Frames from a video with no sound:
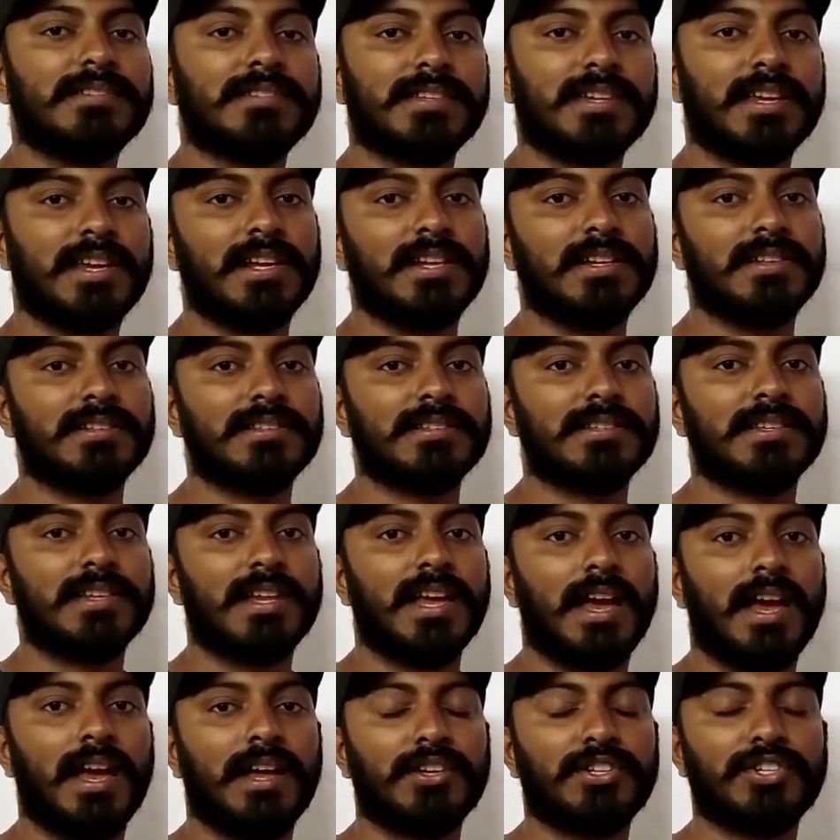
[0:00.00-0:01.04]
skills
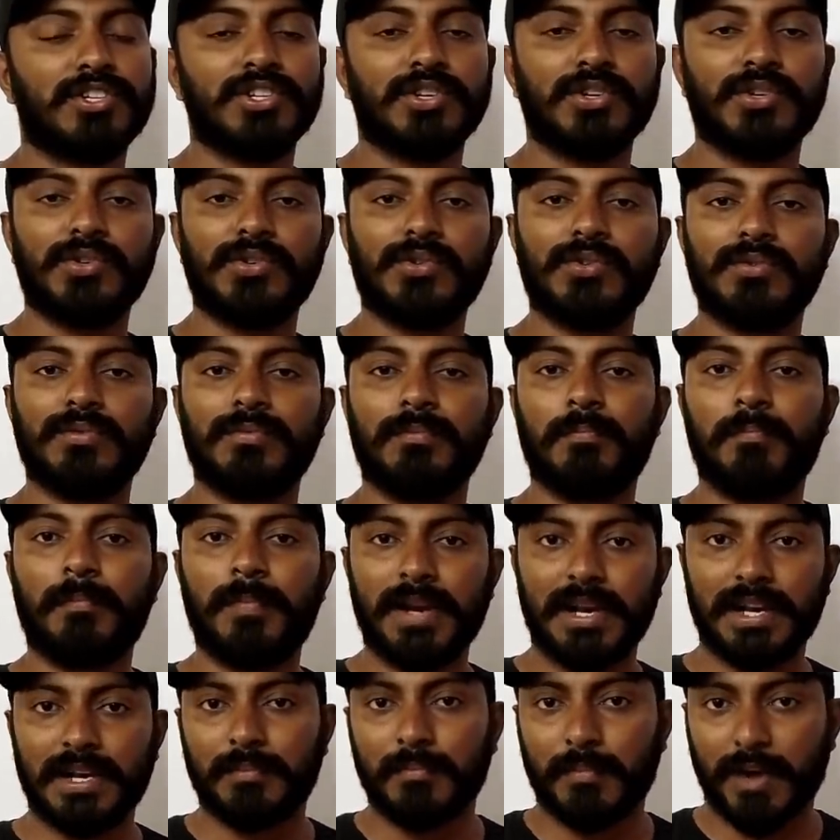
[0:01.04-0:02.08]
to
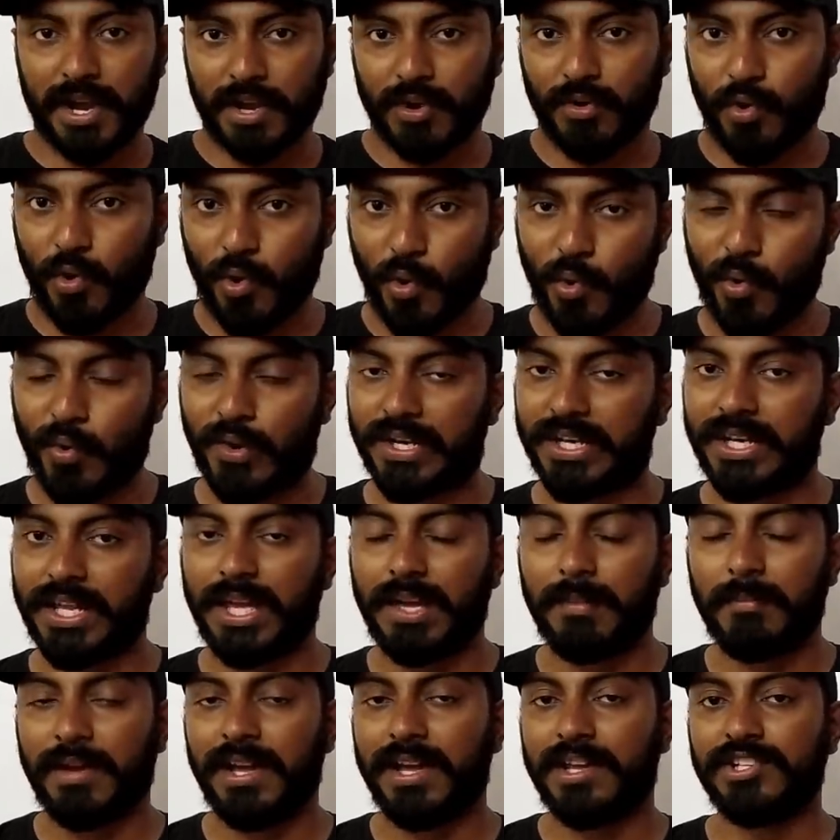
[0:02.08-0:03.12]
build my own
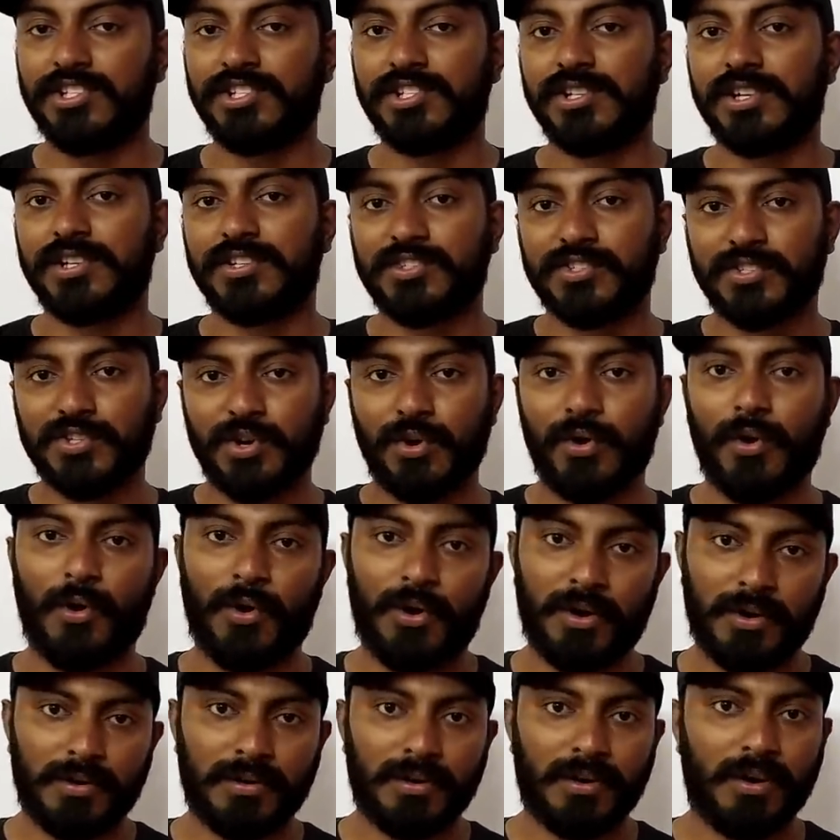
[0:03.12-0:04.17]
image
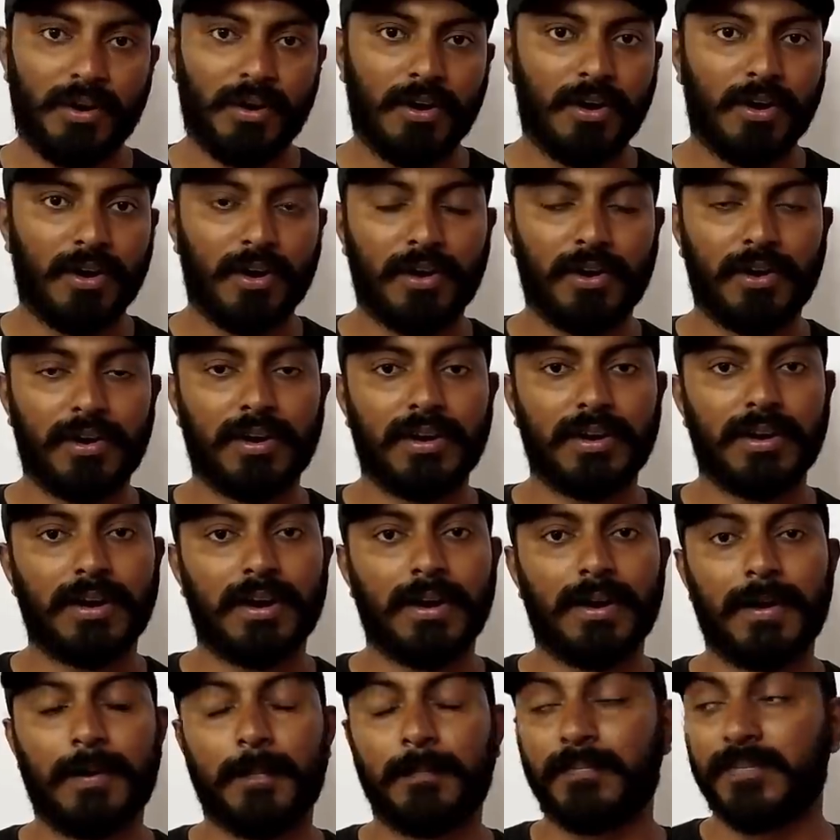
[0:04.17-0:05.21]
store or
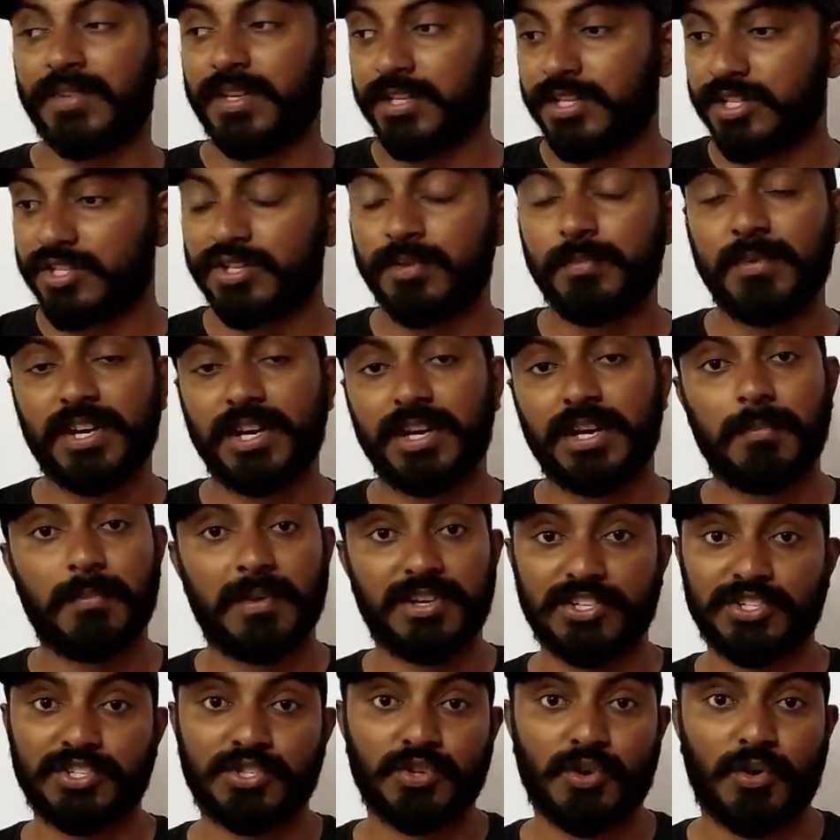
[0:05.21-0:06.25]
distributed
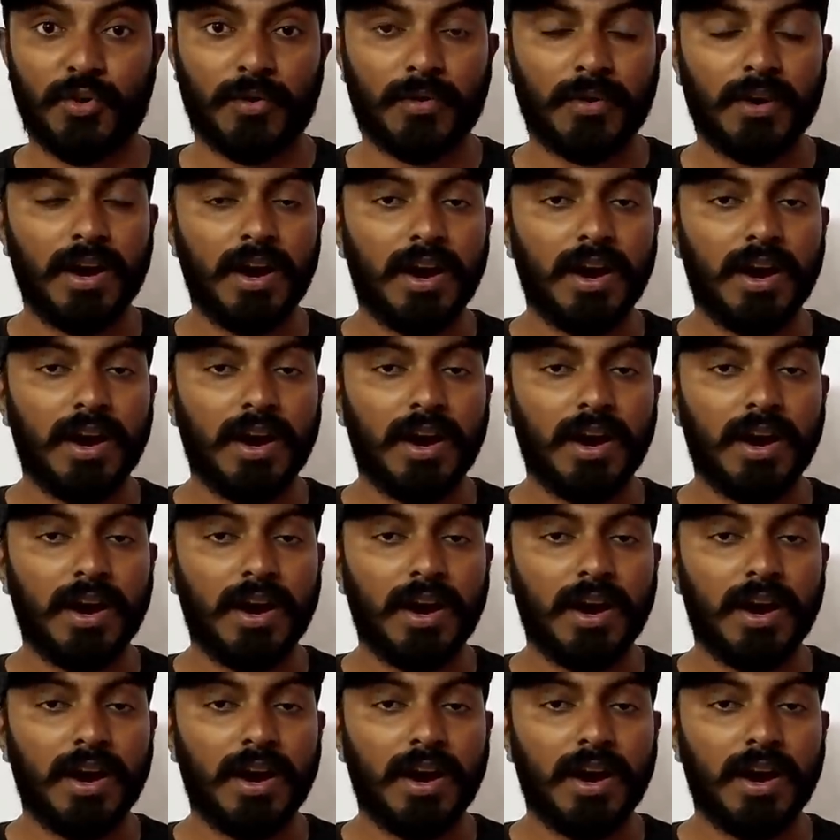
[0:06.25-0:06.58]
image store.